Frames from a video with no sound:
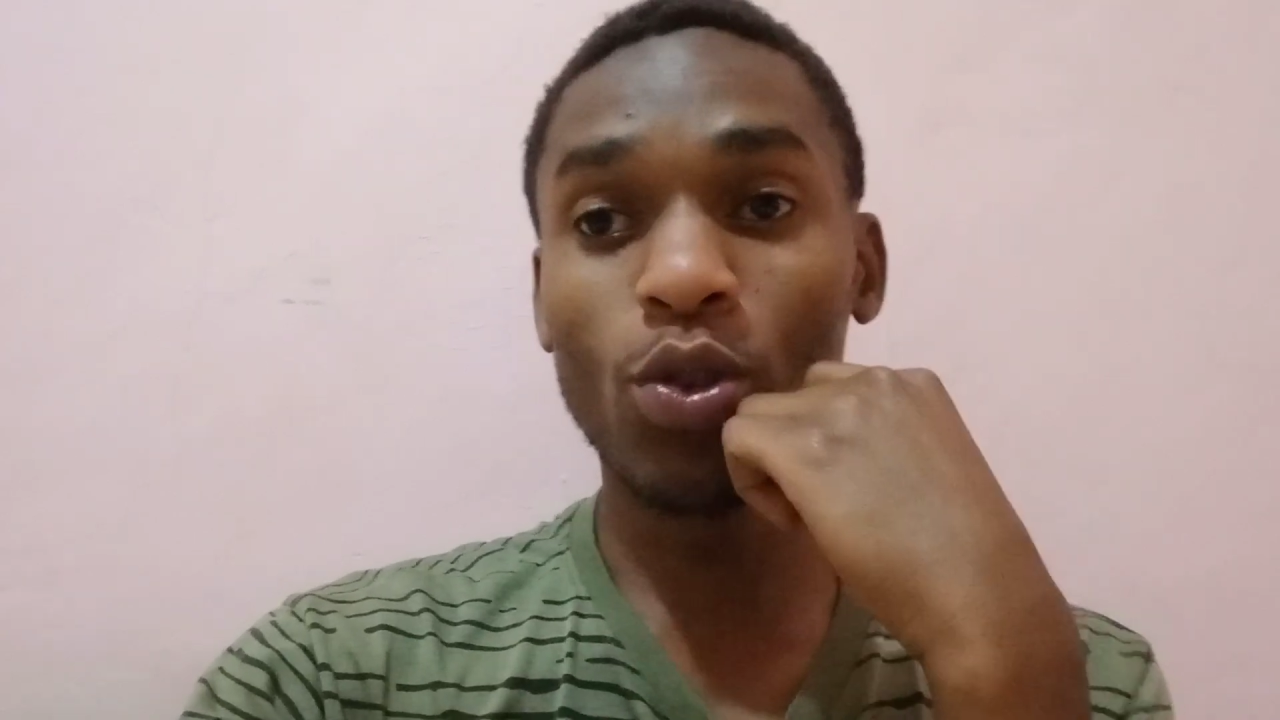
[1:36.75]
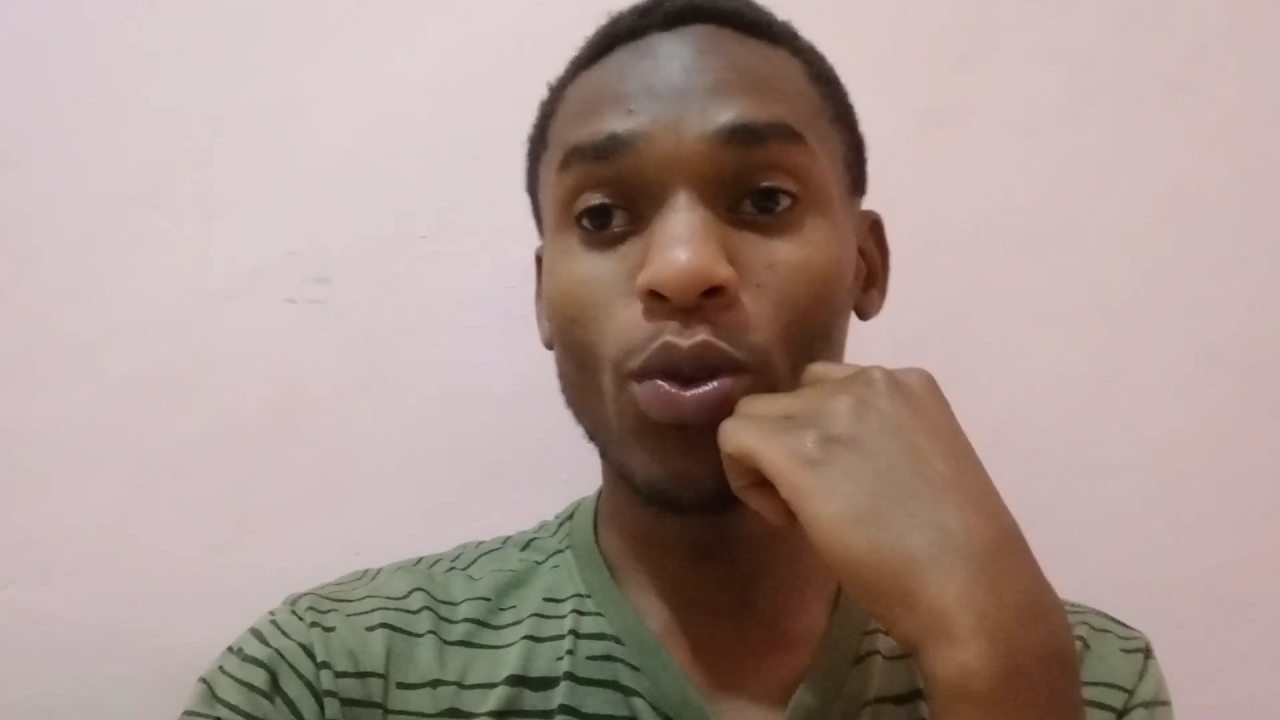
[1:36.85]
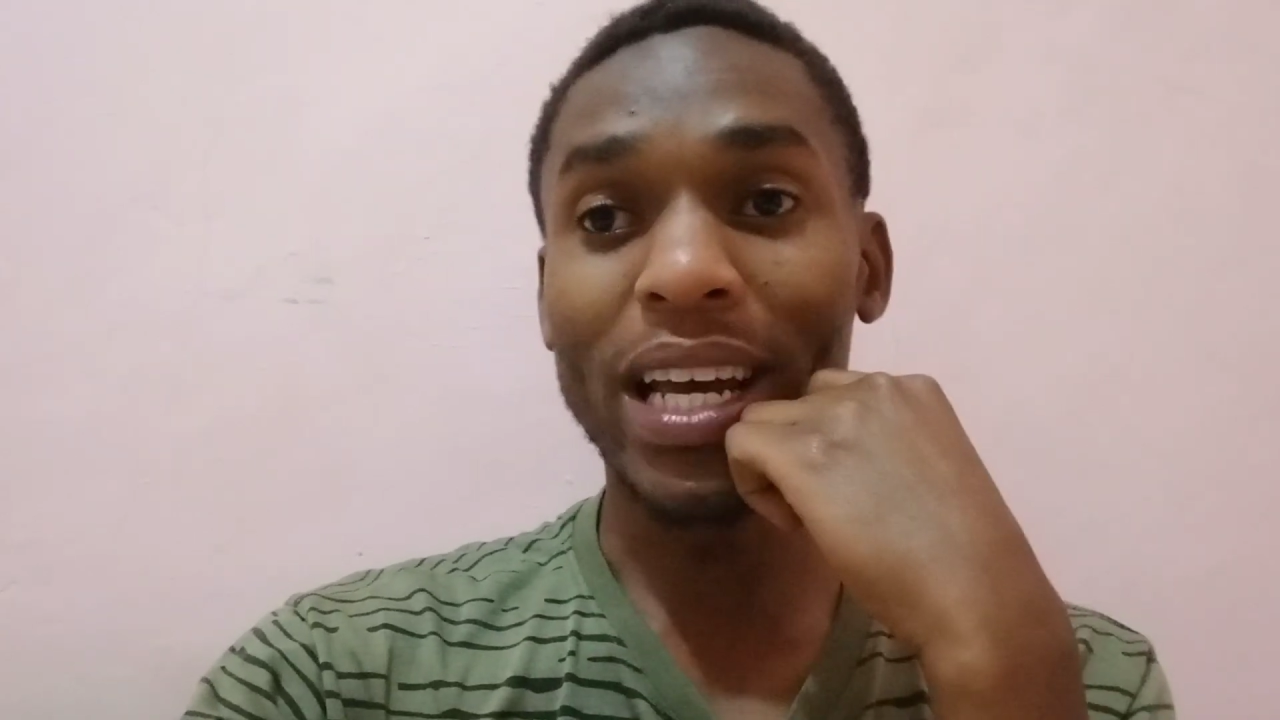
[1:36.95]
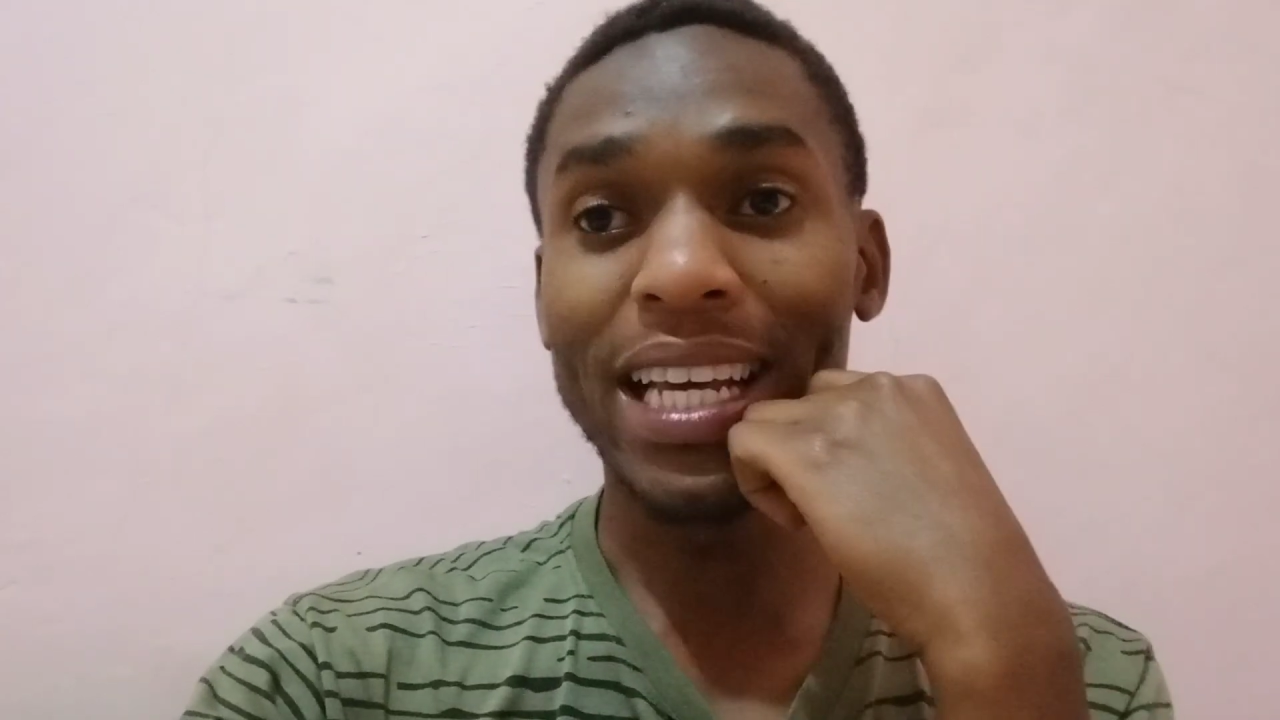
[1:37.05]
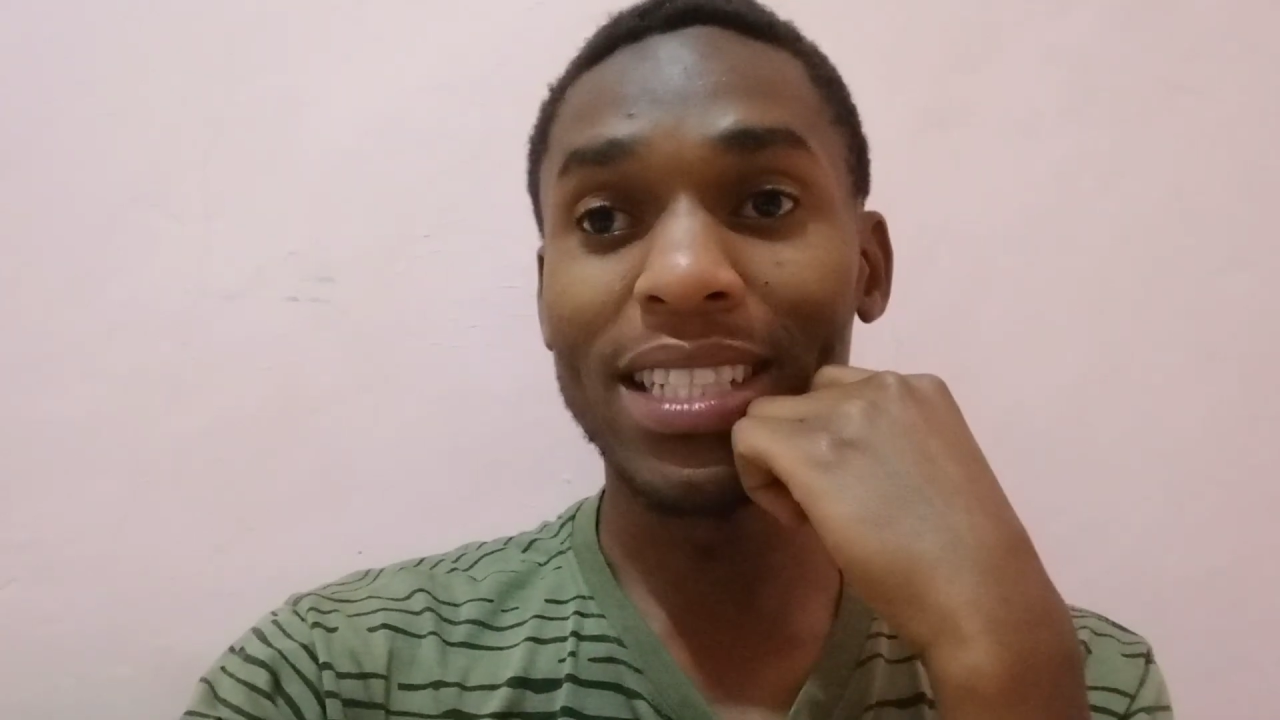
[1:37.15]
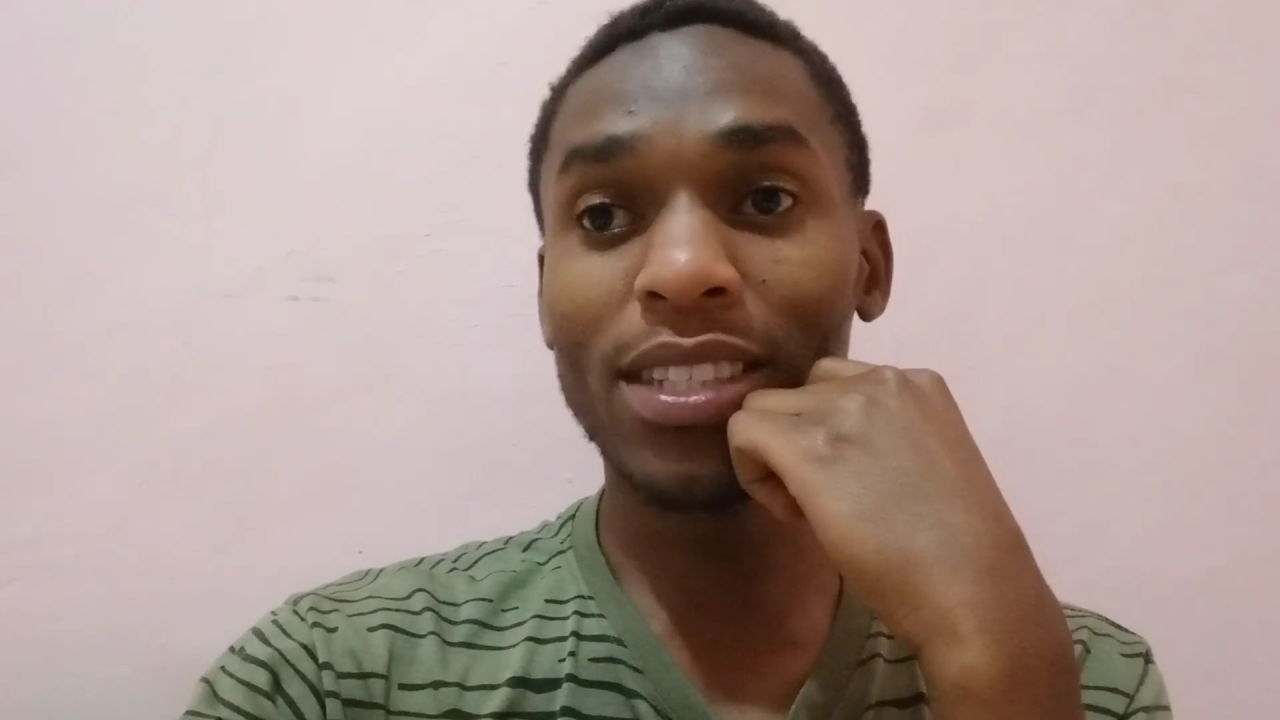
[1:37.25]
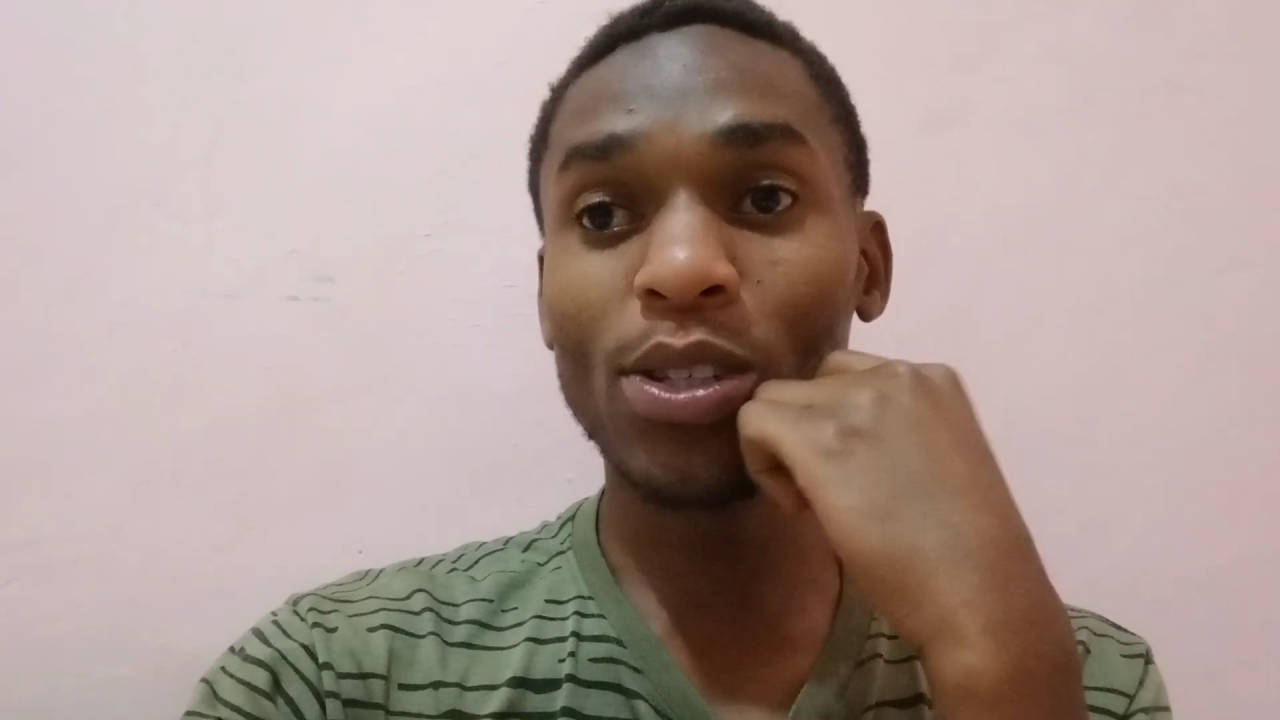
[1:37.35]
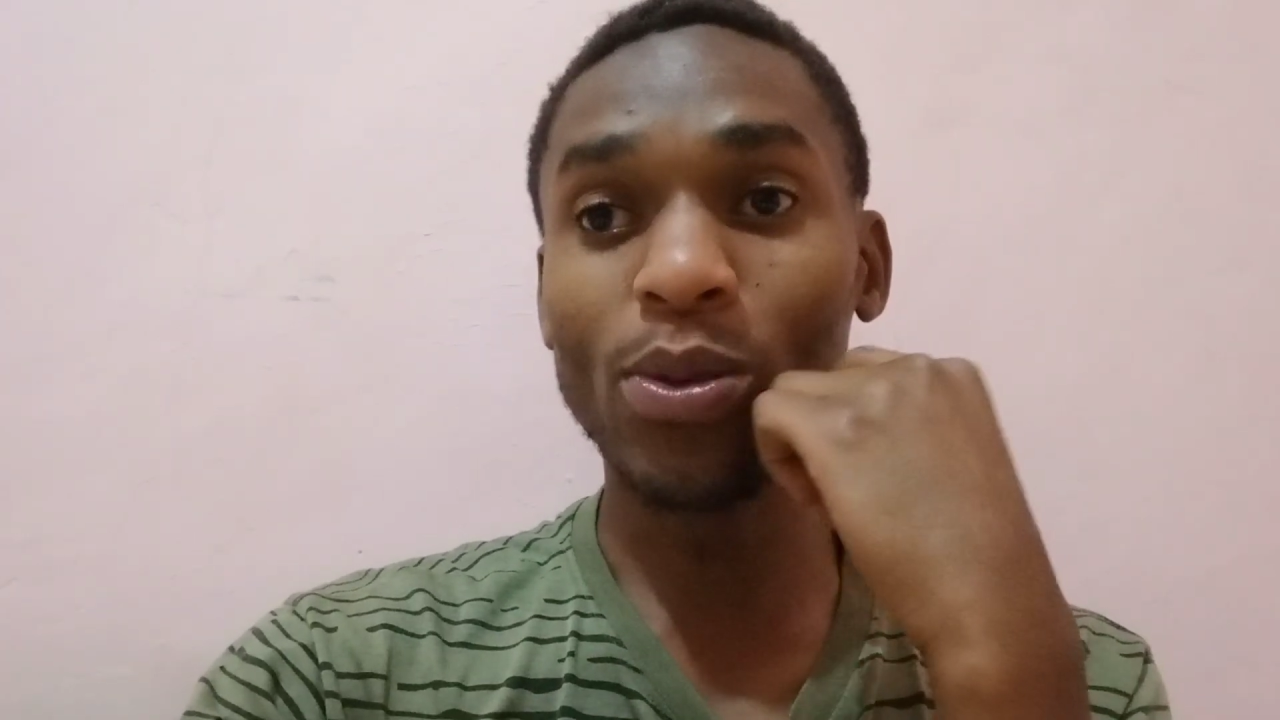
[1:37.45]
do is